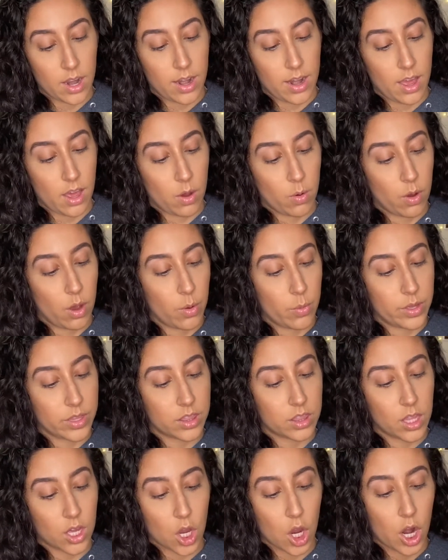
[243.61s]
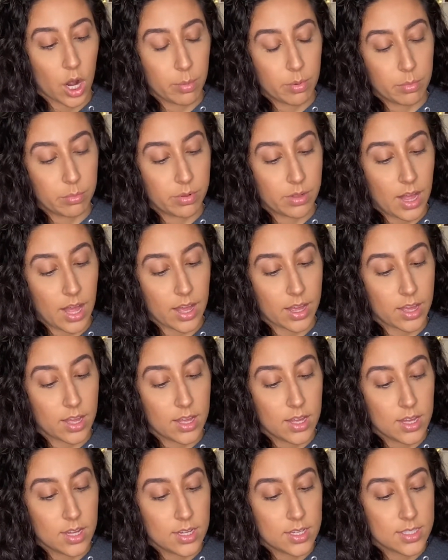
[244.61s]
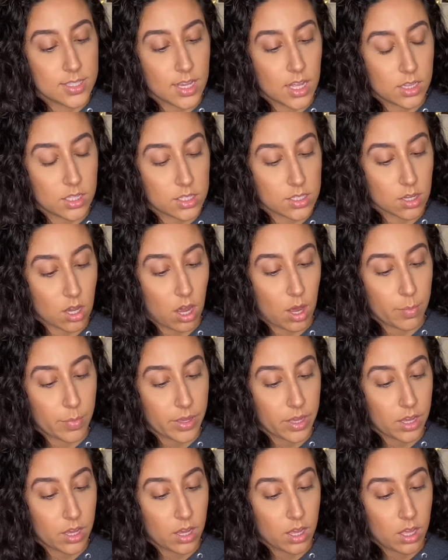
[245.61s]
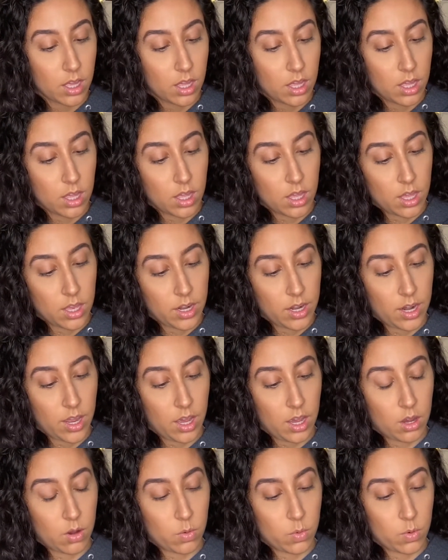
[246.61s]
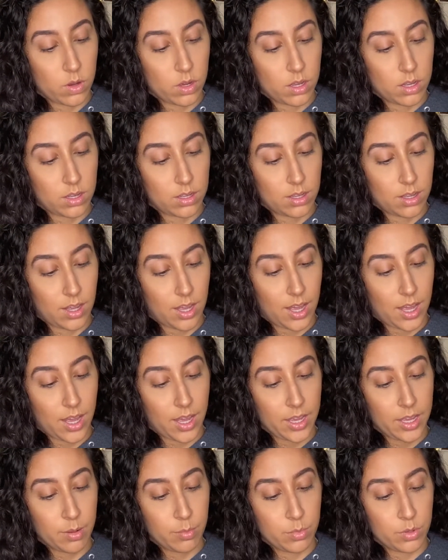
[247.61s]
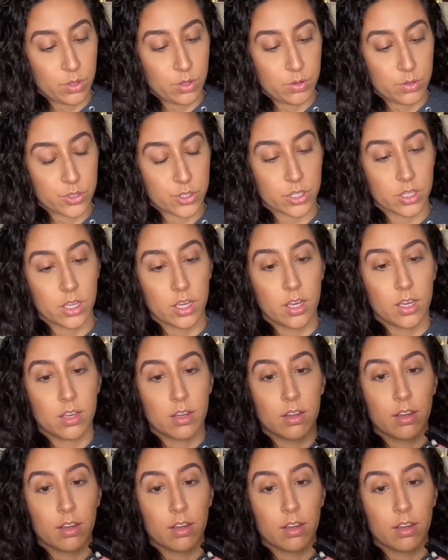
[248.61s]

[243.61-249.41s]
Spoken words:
now with the Carbon Black Telescopic. Now, I am usually